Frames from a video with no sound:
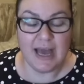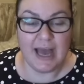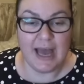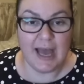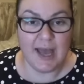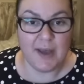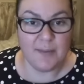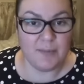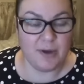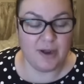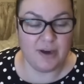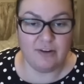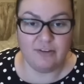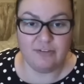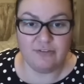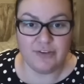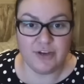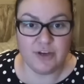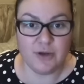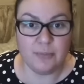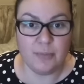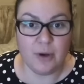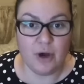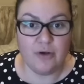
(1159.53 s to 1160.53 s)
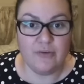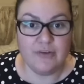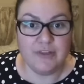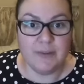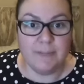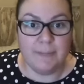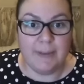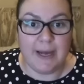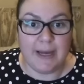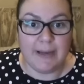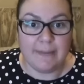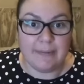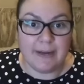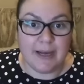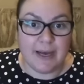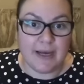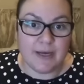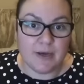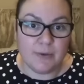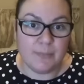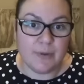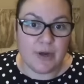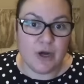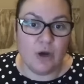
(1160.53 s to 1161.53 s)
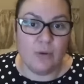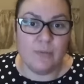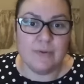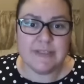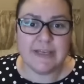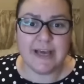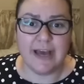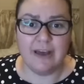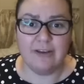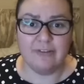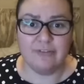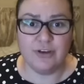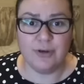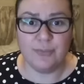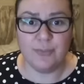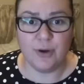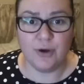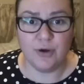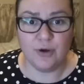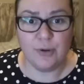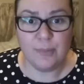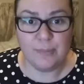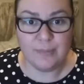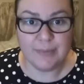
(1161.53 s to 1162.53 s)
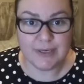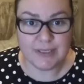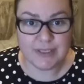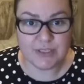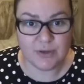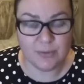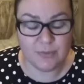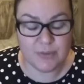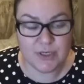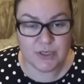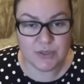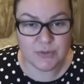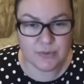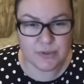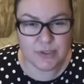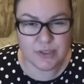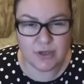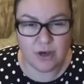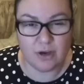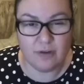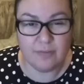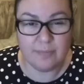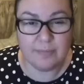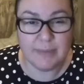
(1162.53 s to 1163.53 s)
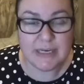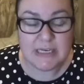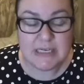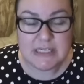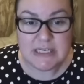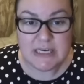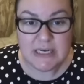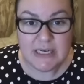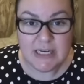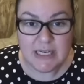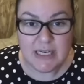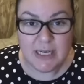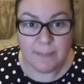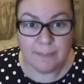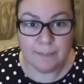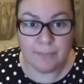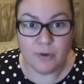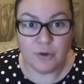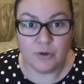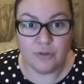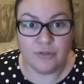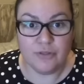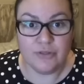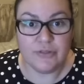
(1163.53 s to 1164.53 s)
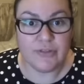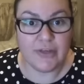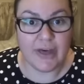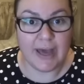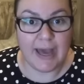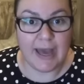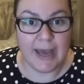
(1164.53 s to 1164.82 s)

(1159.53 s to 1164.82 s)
And a few more in the pipeline. And we always get a few more companies coming to us sort of mid-month.